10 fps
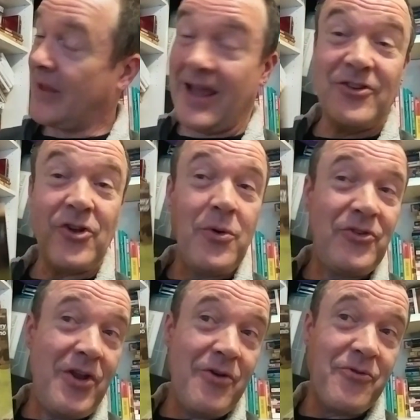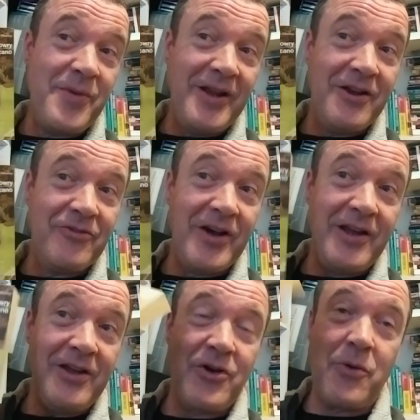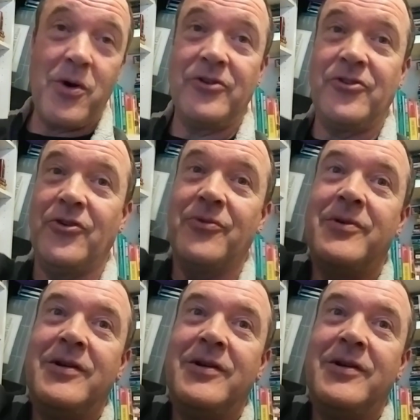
it's always here for me if I want to.